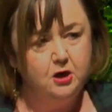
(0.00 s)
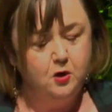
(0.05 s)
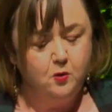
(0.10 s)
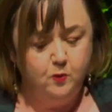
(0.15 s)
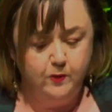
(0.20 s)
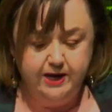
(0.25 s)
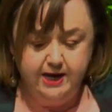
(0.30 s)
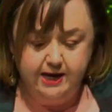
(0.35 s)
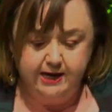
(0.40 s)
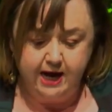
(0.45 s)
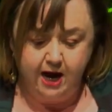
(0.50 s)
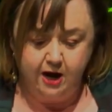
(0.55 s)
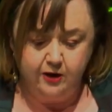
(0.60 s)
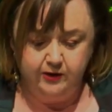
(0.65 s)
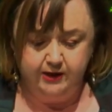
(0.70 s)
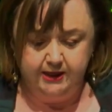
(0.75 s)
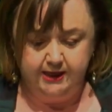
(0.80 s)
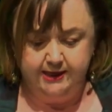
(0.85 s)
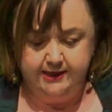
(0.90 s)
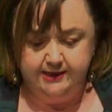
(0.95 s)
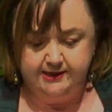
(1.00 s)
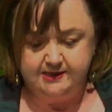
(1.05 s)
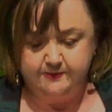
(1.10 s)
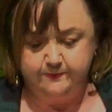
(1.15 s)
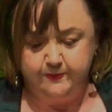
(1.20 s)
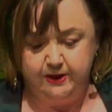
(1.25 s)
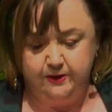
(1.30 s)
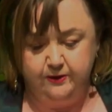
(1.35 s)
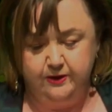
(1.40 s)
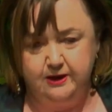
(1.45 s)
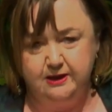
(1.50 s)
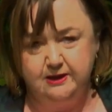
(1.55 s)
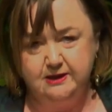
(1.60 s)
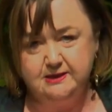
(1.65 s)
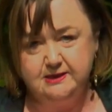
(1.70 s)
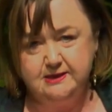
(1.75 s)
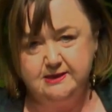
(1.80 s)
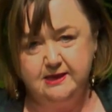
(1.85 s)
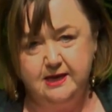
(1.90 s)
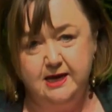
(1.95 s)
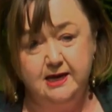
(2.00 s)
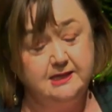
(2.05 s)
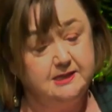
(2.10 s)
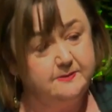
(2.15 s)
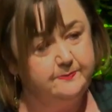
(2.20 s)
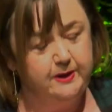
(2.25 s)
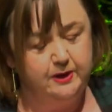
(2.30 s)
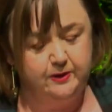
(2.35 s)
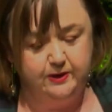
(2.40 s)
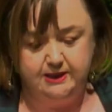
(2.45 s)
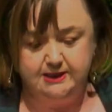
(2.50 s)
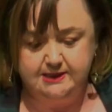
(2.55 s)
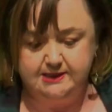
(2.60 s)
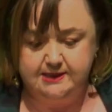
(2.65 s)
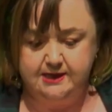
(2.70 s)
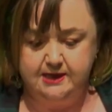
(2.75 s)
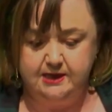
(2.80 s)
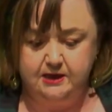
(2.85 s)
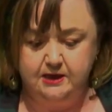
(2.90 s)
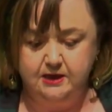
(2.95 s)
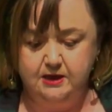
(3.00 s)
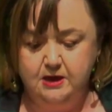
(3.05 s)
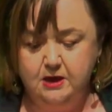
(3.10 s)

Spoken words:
we are currently experiencing,